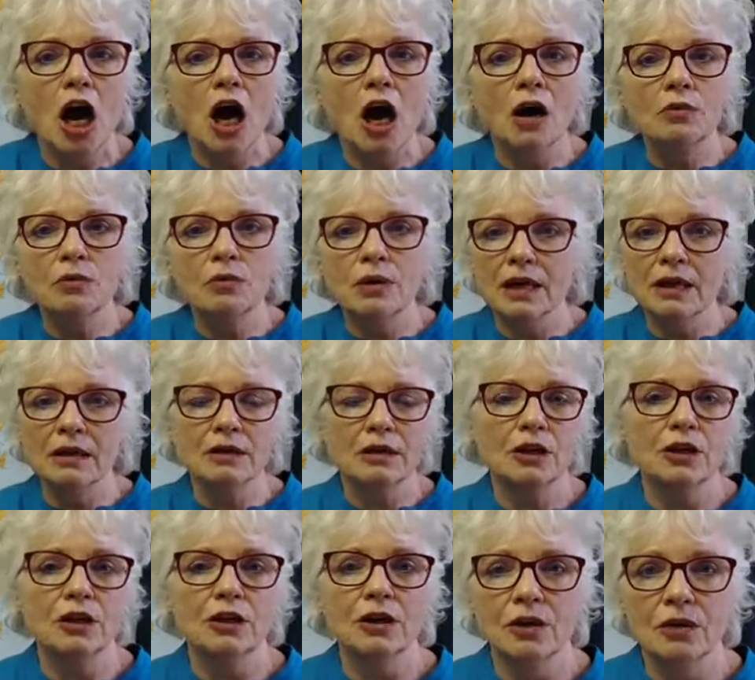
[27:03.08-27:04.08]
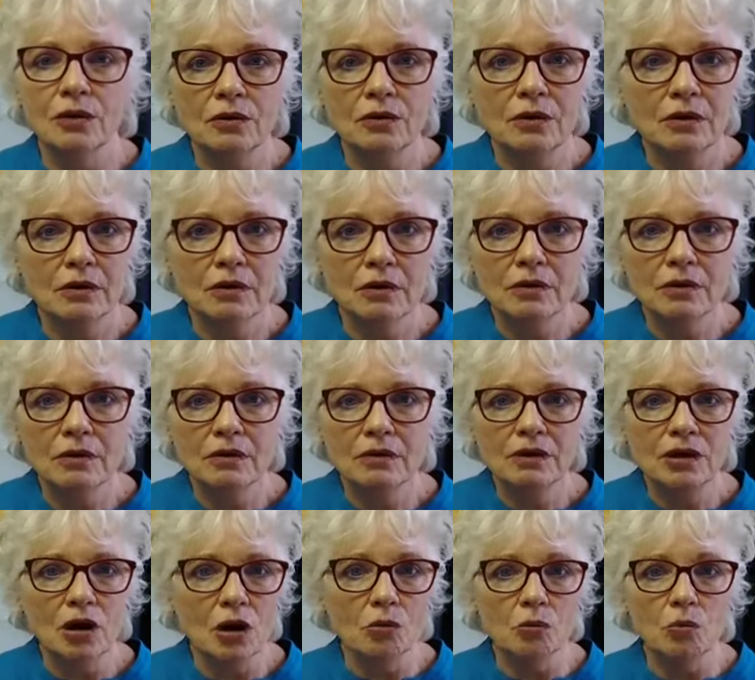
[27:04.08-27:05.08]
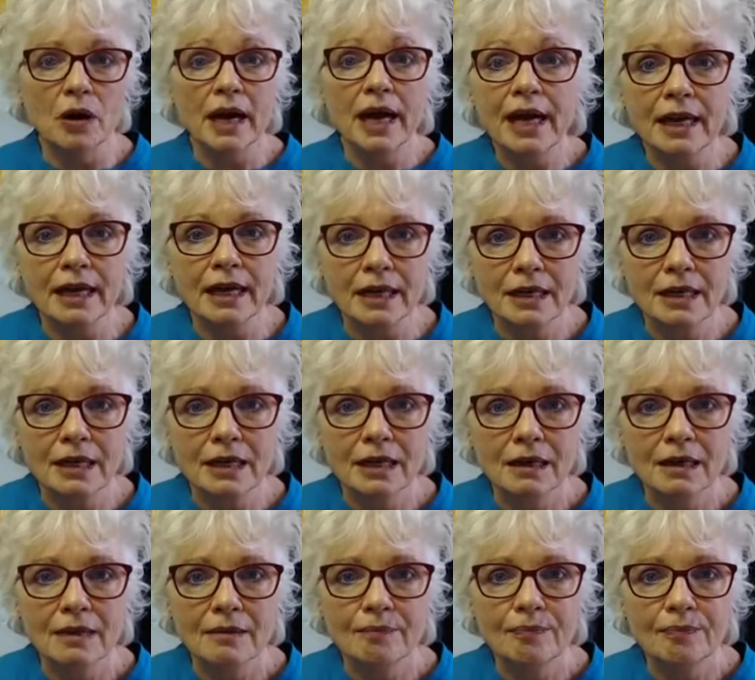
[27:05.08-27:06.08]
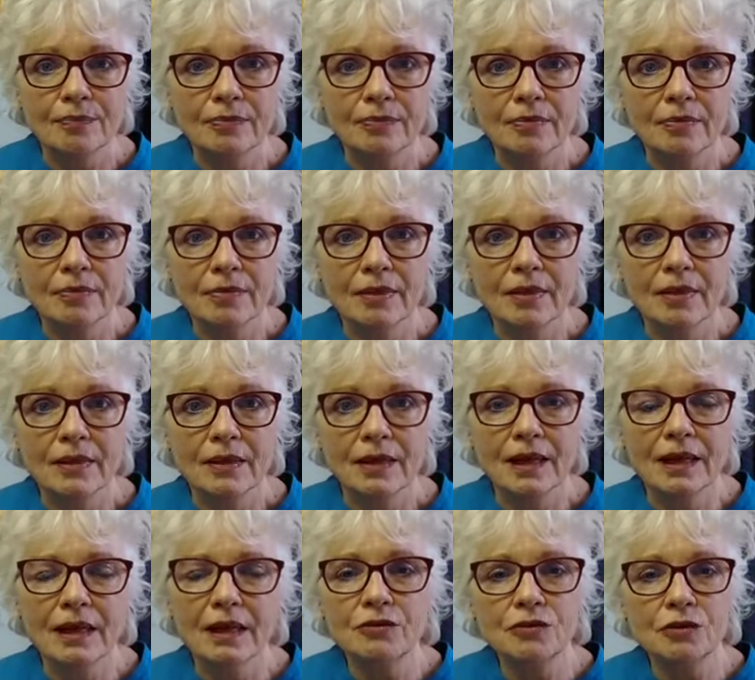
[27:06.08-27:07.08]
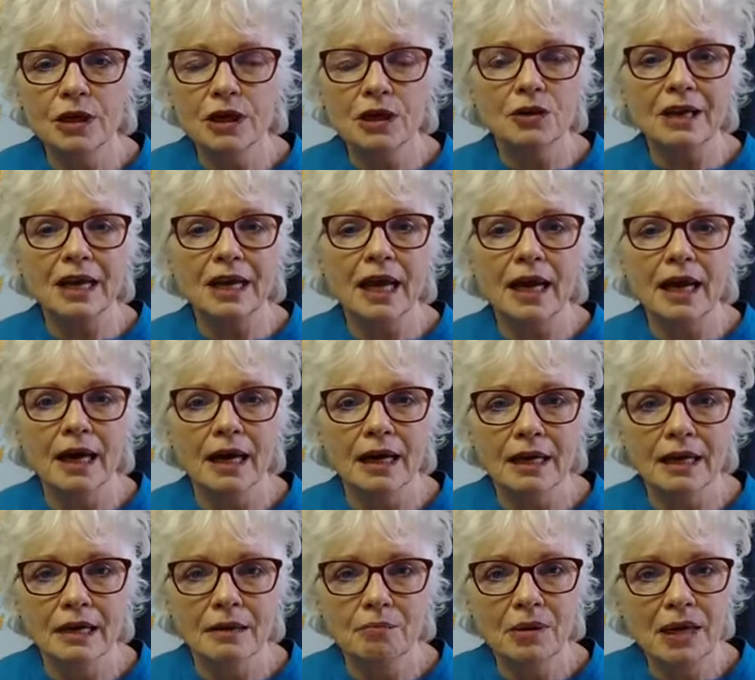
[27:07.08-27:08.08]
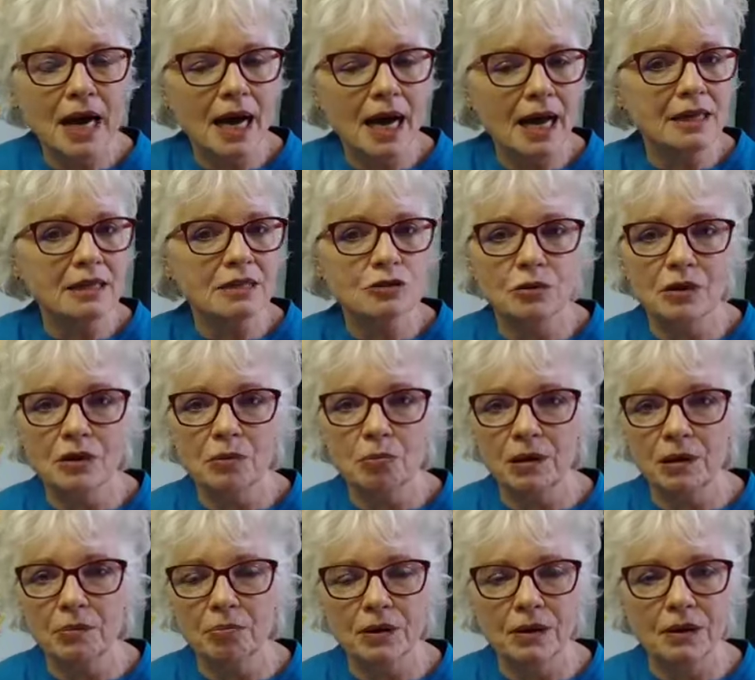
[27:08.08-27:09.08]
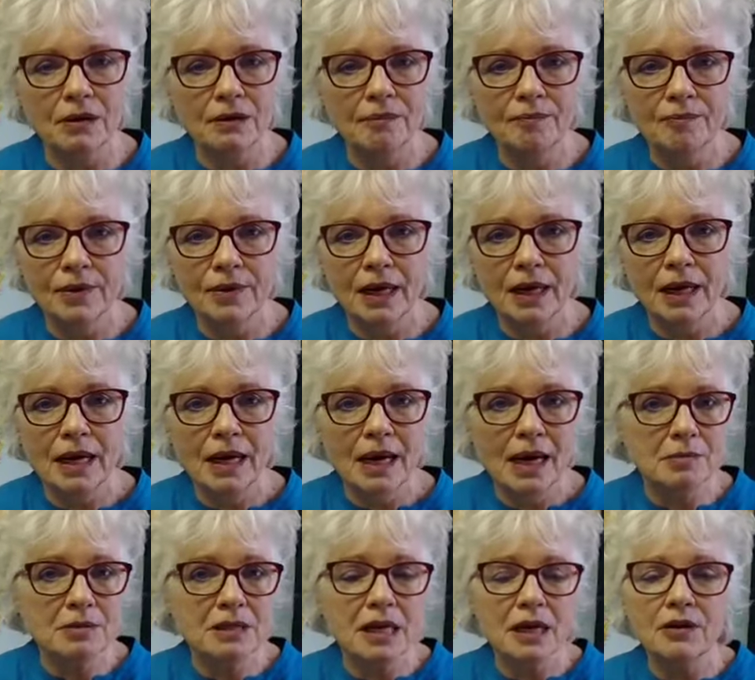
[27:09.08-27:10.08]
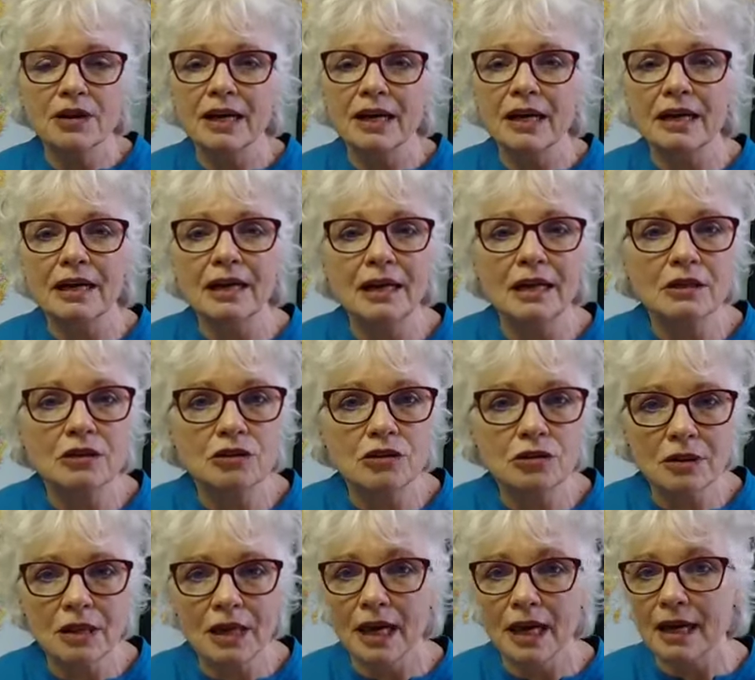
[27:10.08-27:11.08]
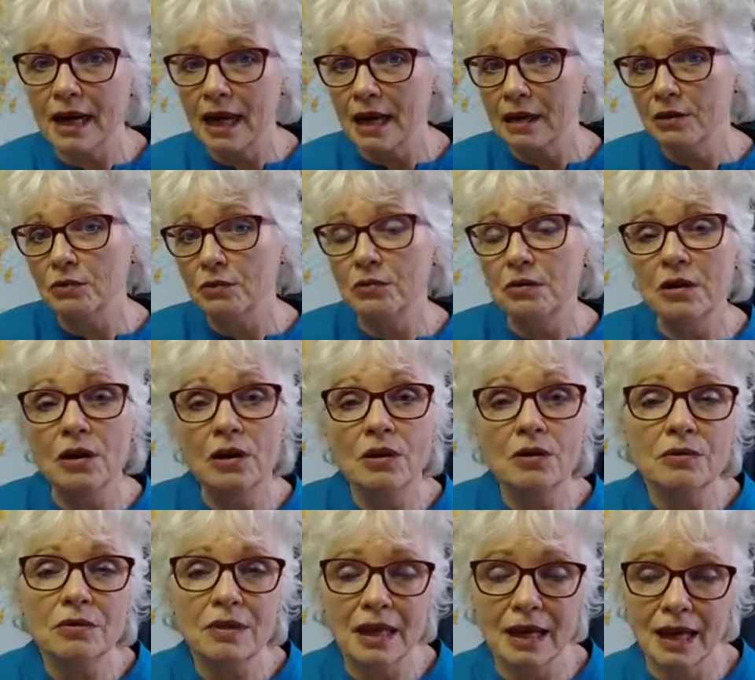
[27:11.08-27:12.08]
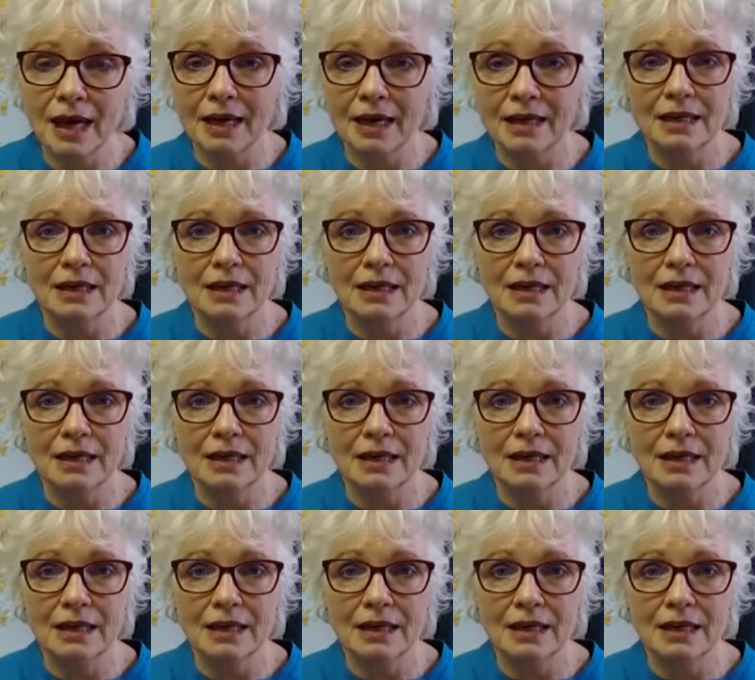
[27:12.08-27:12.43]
well, don't wait. Give what you can. Be honest with people. I'm sorry, I can't do that. I don't know that.